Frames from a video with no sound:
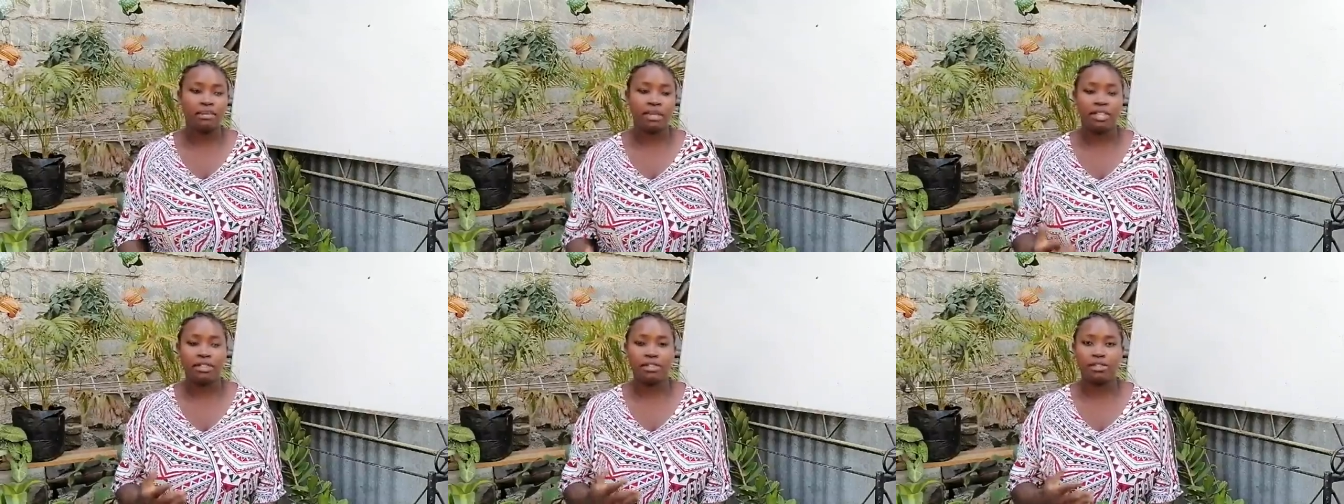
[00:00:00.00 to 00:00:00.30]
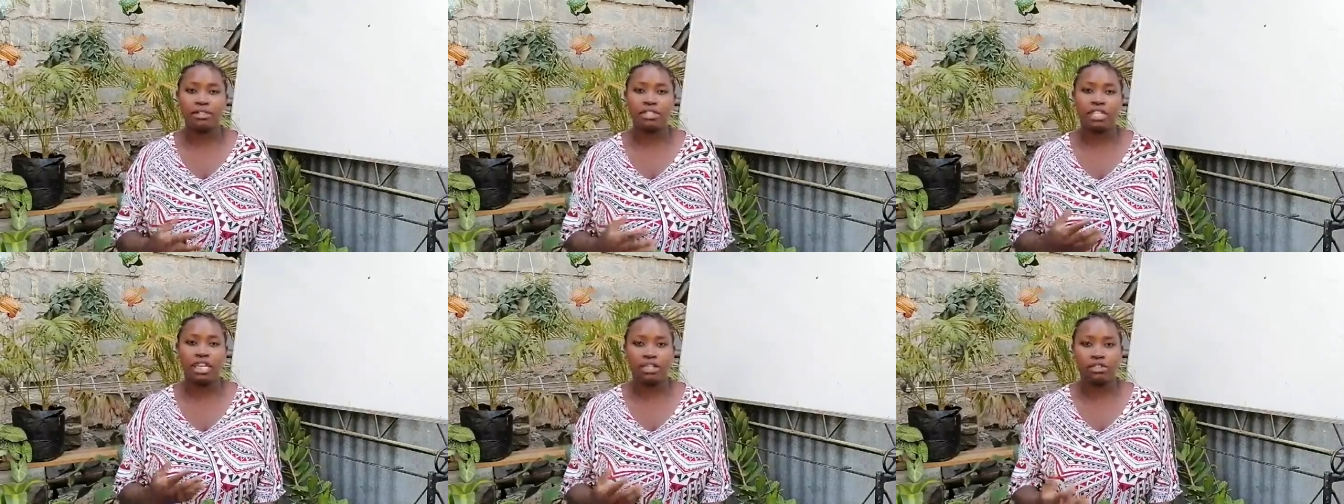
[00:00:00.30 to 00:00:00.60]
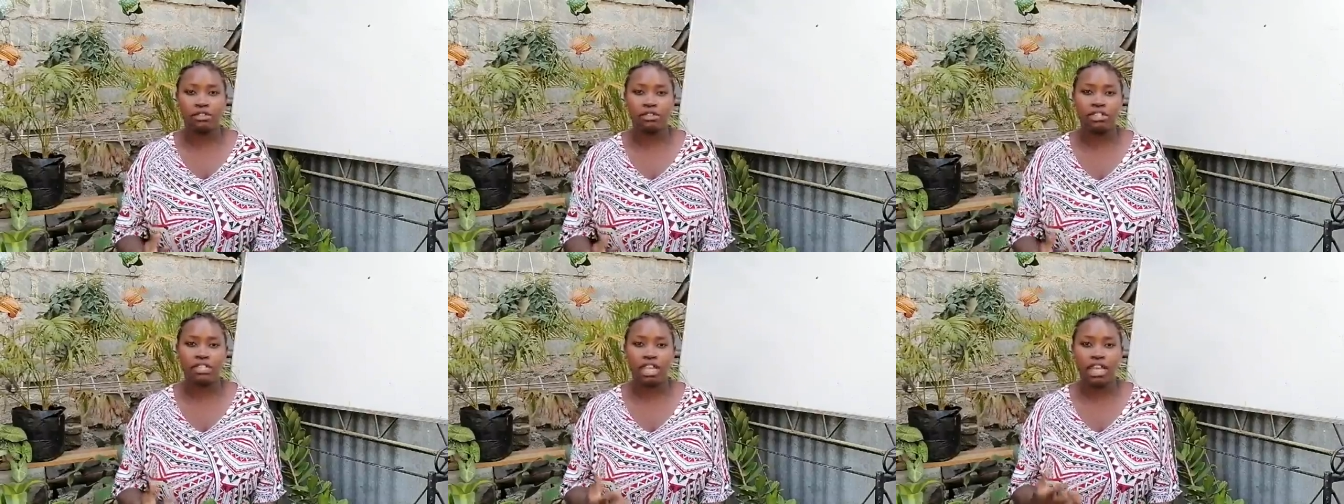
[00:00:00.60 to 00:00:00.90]
but those are
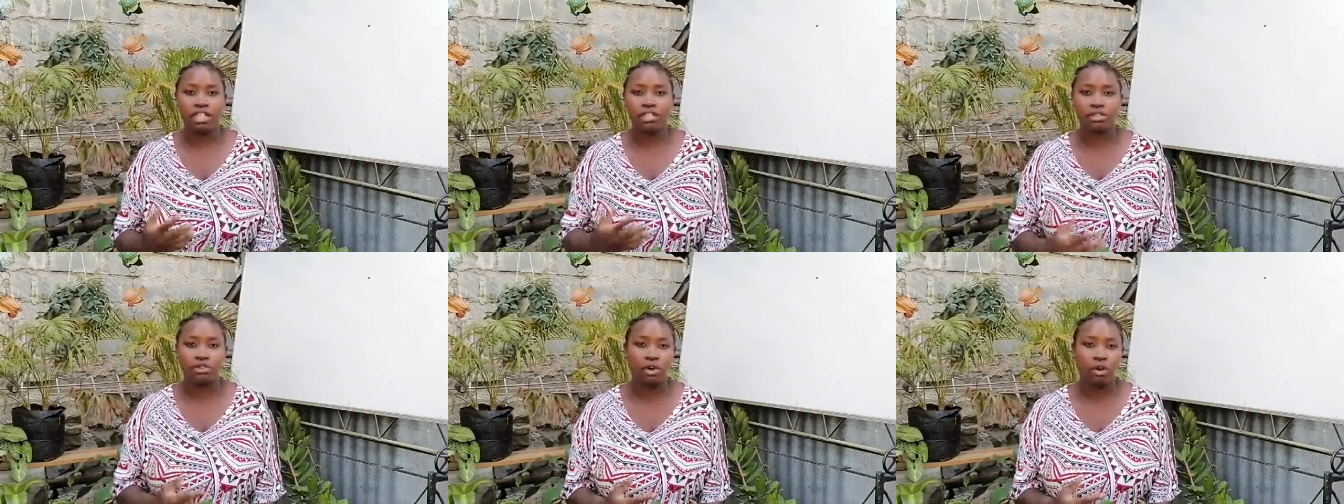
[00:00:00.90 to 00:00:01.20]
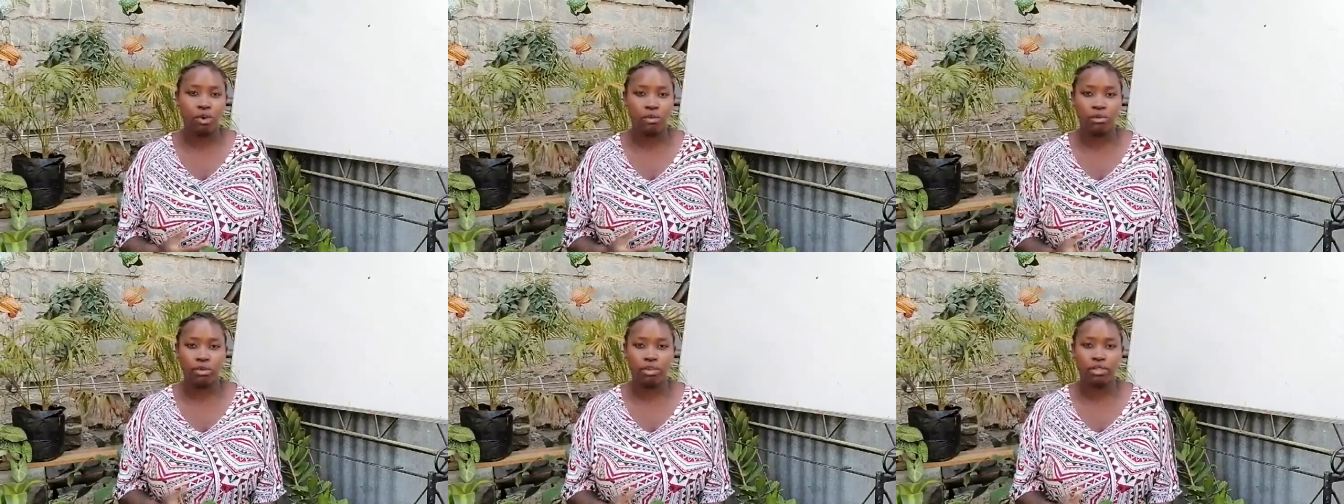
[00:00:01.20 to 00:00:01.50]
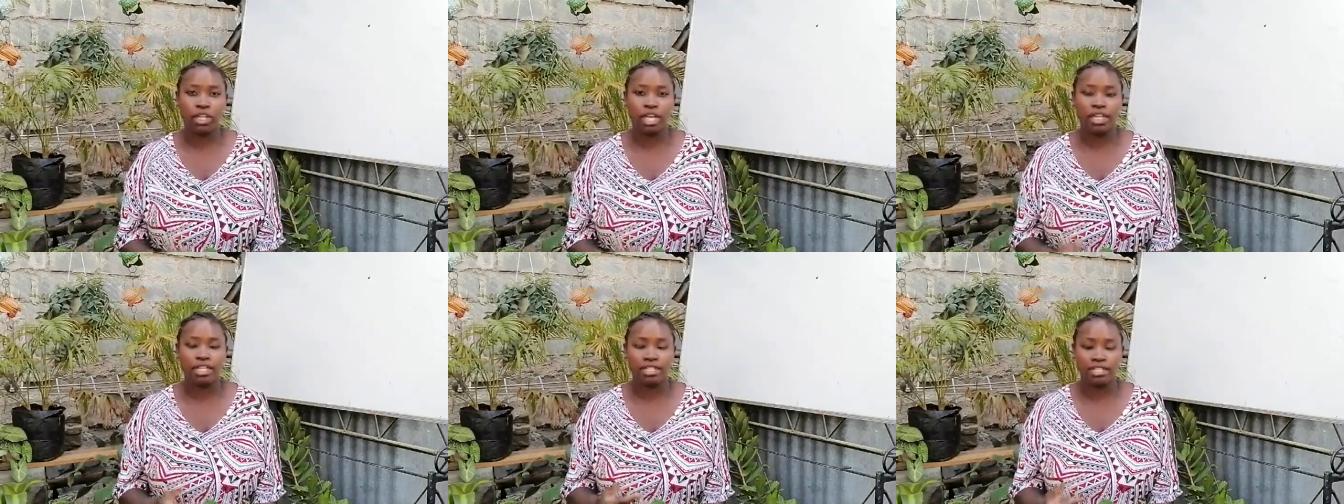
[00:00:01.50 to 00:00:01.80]
not as
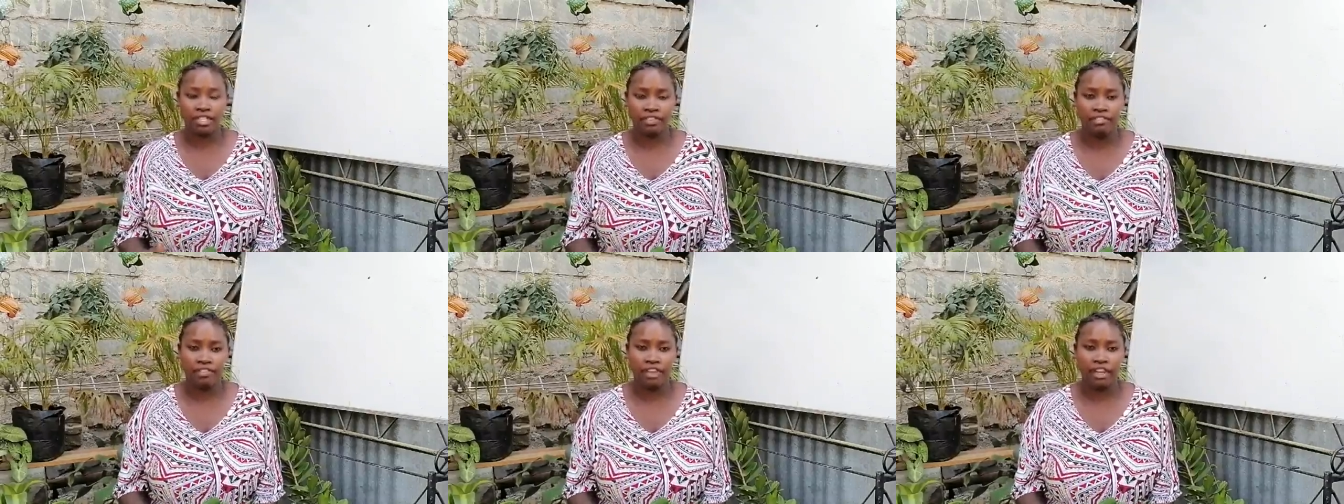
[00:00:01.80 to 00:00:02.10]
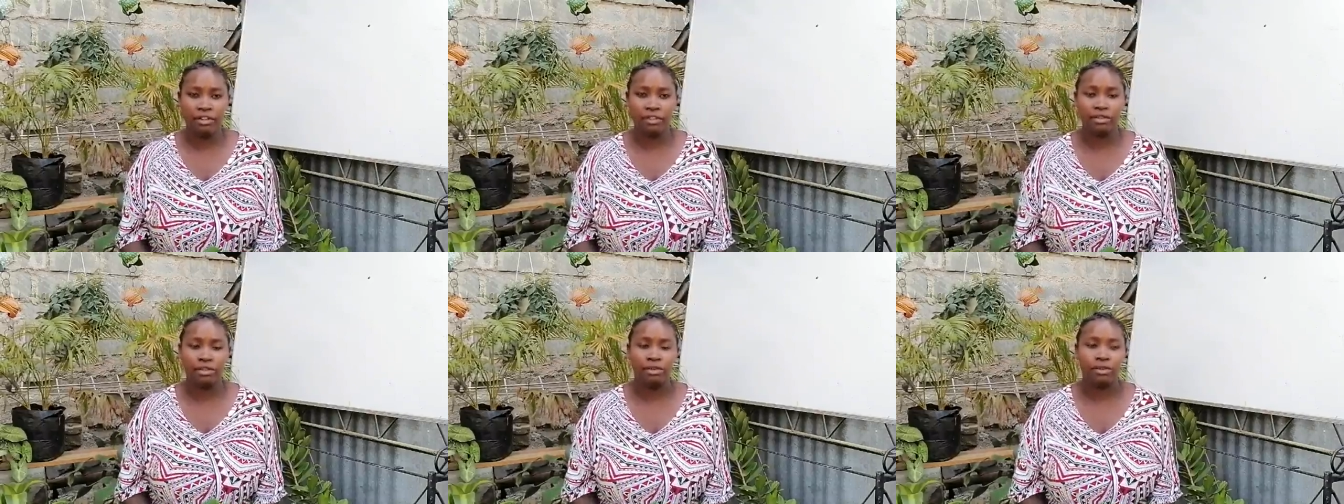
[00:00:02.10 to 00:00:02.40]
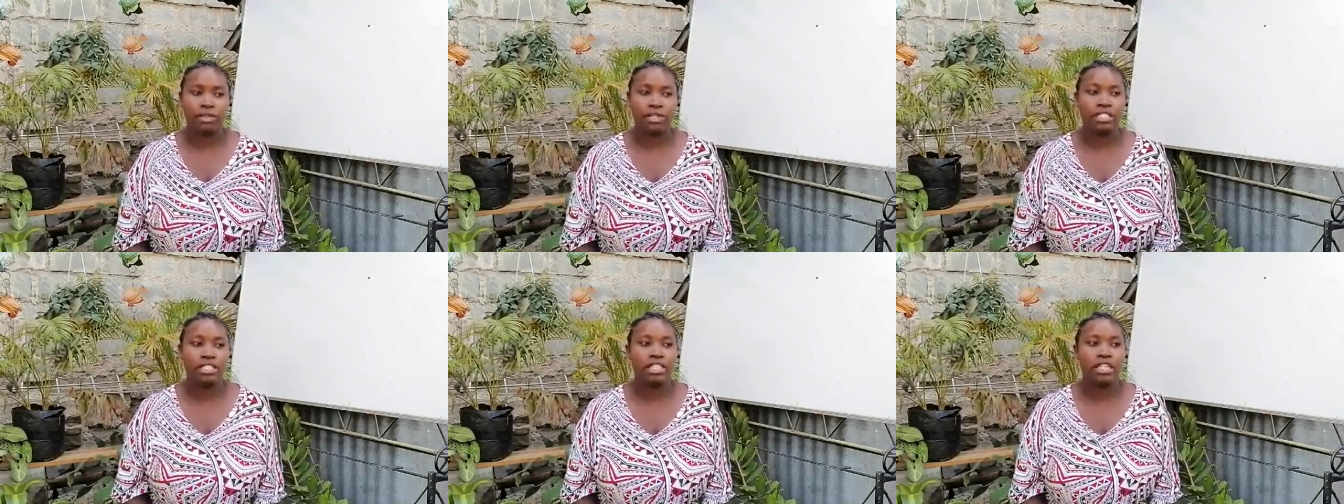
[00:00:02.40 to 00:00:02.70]
common as the fungal
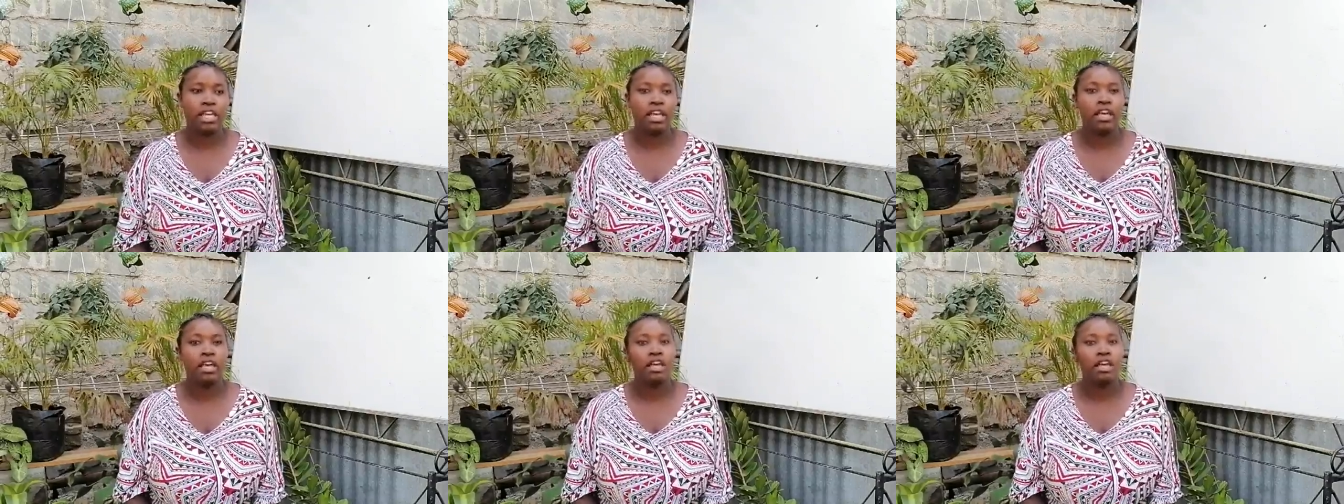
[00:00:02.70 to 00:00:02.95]
ones.